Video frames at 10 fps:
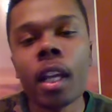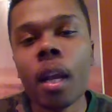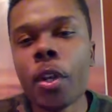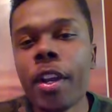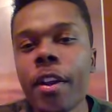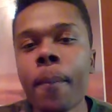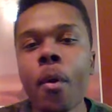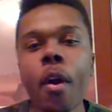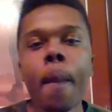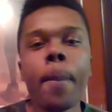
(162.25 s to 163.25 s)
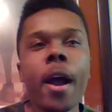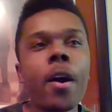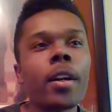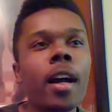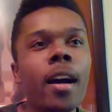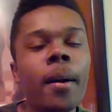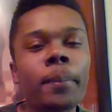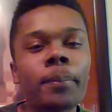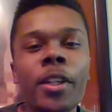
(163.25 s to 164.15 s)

um, you hear more about um,